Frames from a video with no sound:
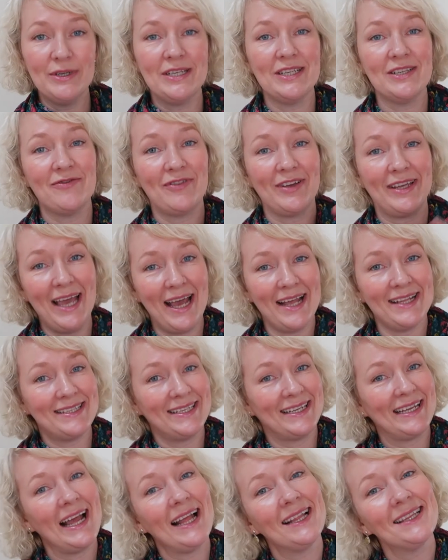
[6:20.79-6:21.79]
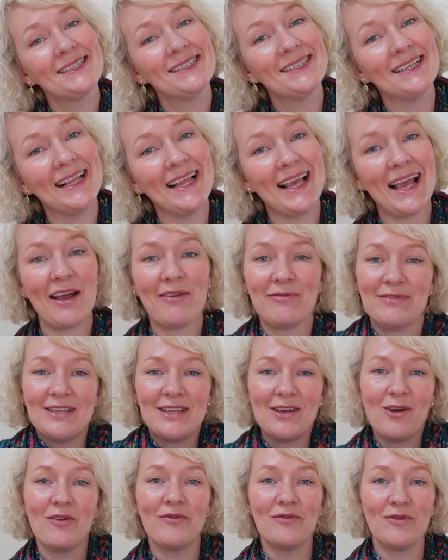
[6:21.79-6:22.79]
which is forget to cancel it after
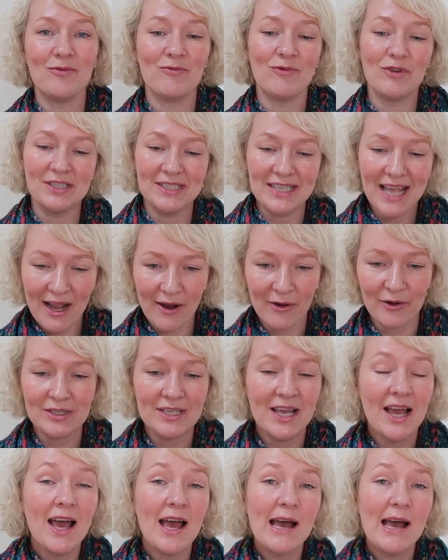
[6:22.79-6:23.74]
the offer runs out.